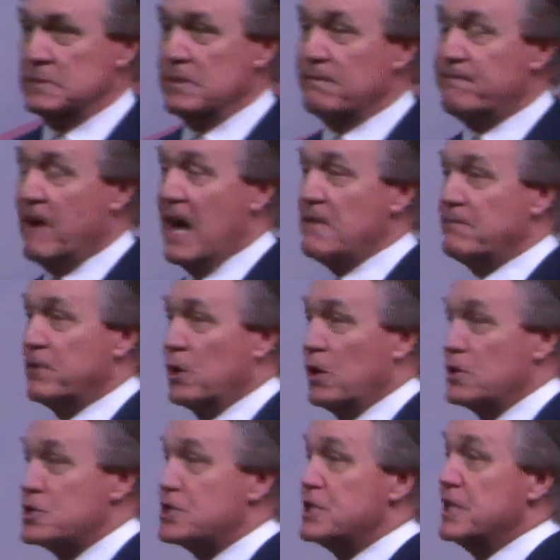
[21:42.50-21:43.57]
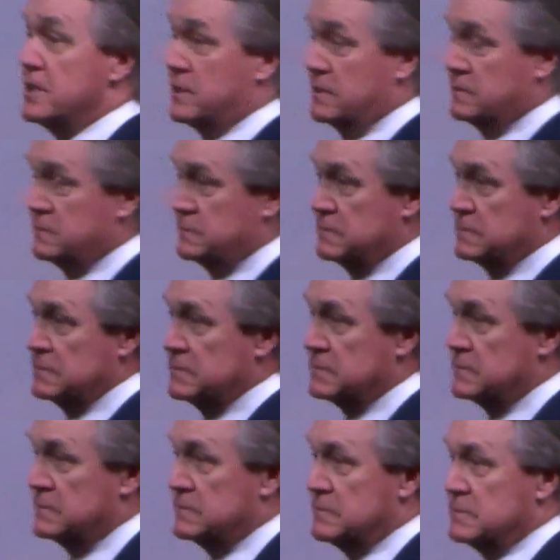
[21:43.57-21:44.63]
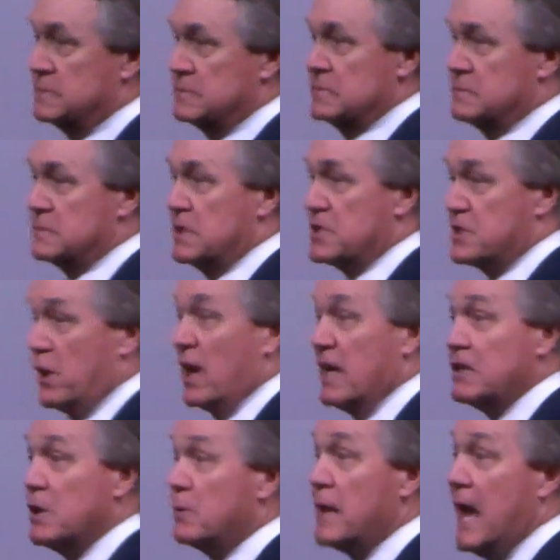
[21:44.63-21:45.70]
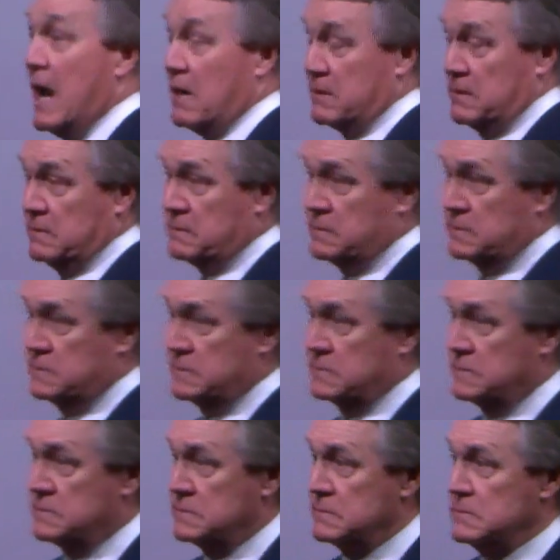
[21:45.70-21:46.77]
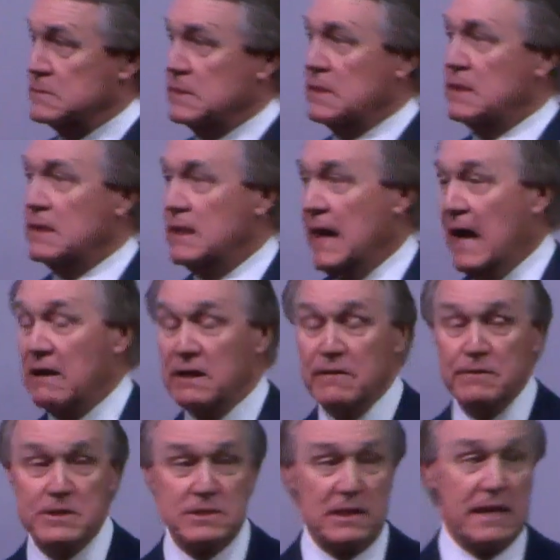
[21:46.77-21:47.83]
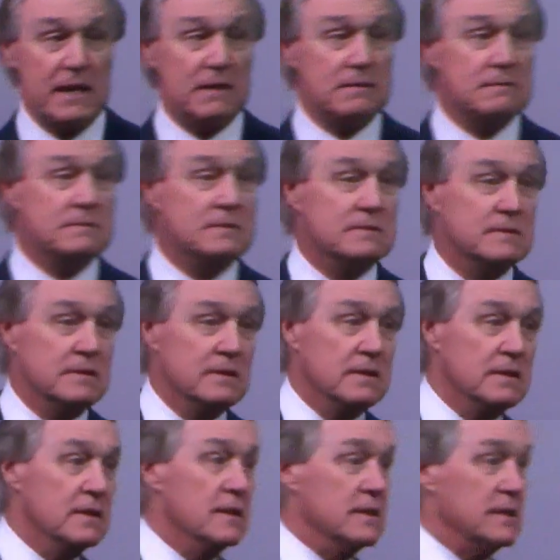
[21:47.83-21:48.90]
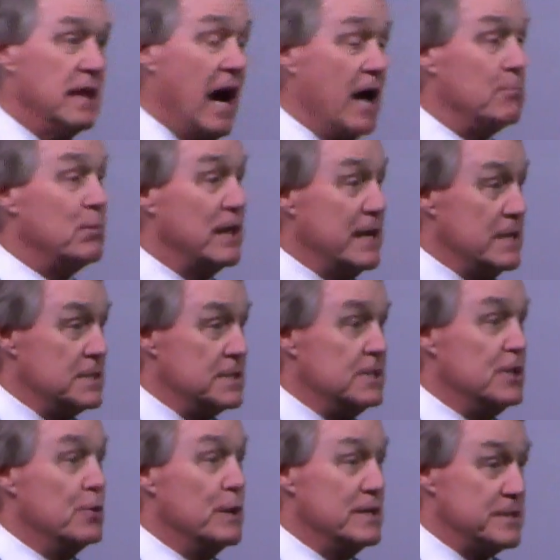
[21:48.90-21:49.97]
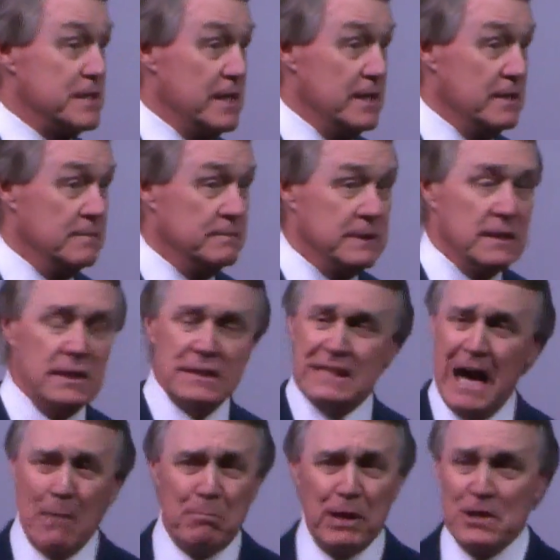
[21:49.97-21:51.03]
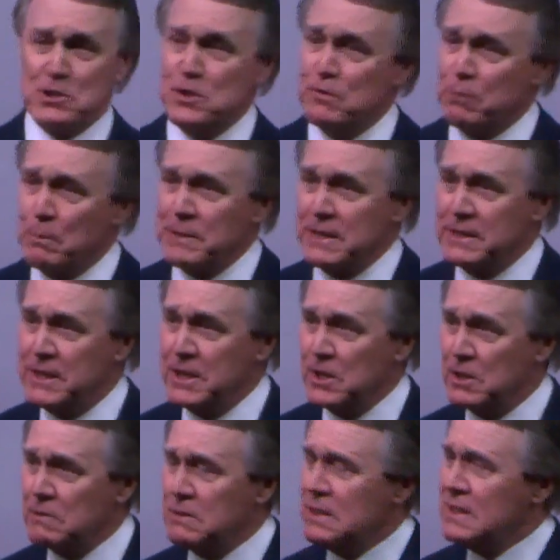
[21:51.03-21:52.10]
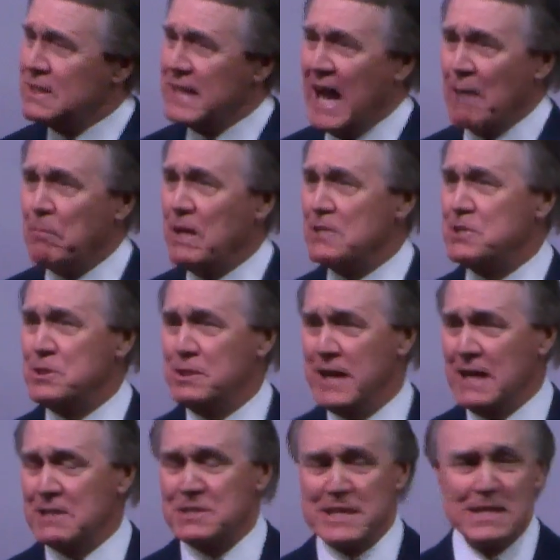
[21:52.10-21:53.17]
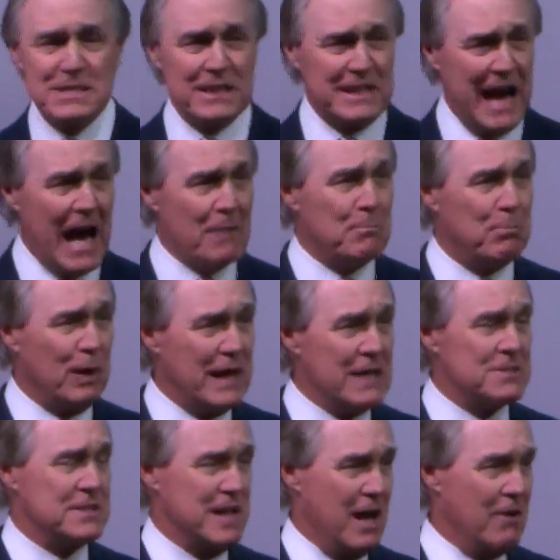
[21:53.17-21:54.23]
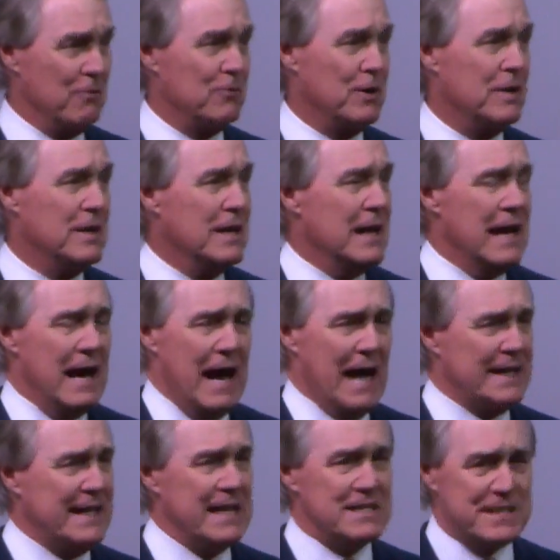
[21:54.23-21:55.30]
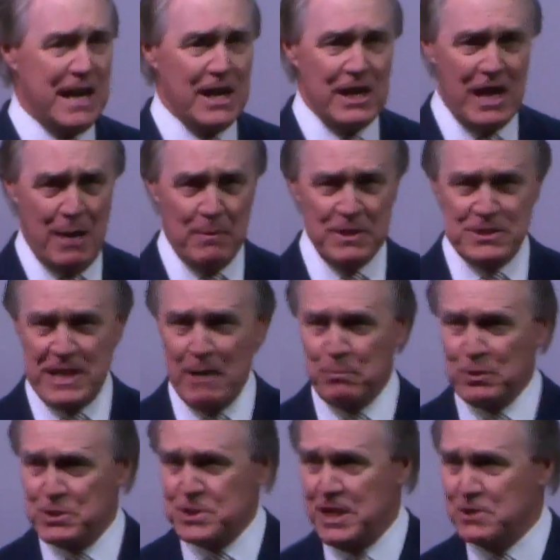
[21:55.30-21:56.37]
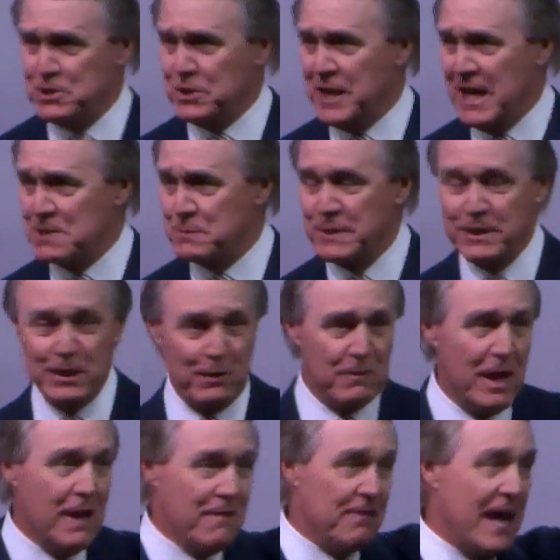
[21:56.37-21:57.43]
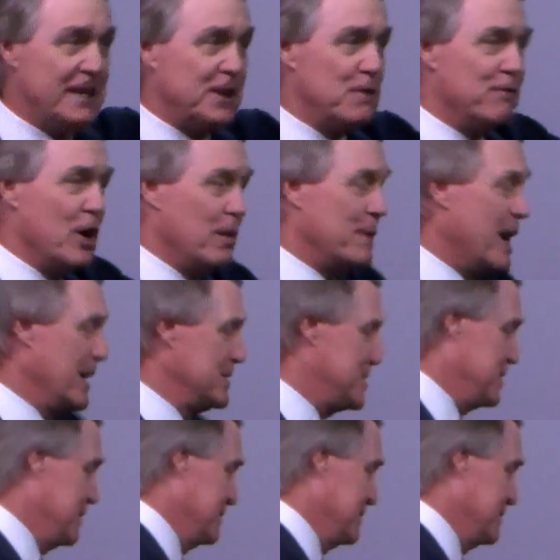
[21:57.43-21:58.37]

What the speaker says: to fight for her still, because there ain't no doubt I love this land. God bless USA. God bless you for being here. God bless the United States. And God bless Donald Trump. I can't tell you how much I appreciate you guys being here. Thank you very much.